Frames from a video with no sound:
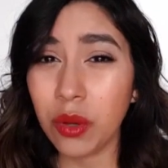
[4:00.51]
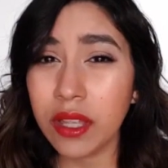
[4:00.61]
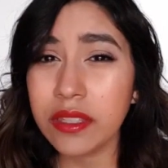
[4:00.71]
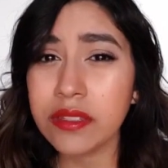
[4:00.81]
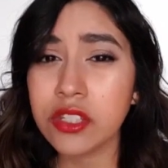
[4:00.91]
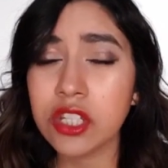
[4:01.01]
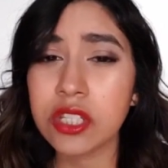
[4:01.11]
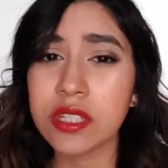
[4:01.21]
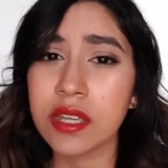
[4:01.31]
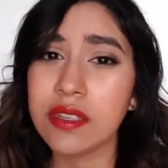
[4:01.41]
ones,
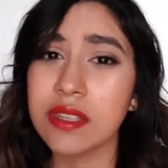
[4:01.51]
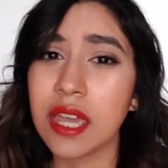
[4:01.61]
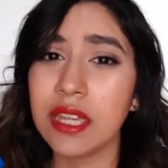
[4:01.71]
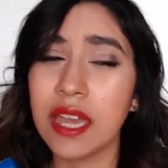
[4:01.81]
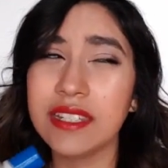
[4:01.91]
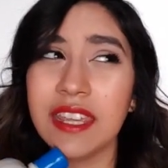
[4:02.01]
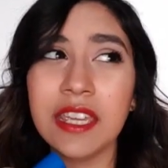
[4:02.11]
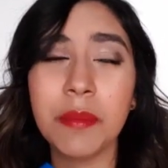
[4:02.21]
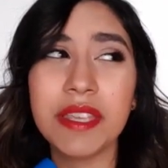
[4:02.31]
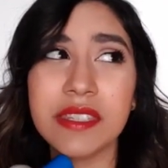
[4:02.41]
just because I
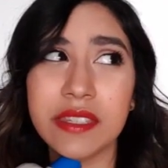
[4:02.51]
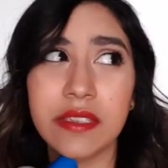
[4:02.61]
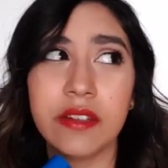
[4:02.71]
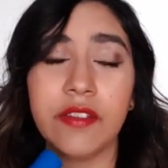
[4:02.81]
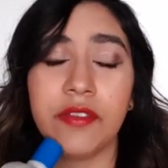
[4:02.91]
take my skin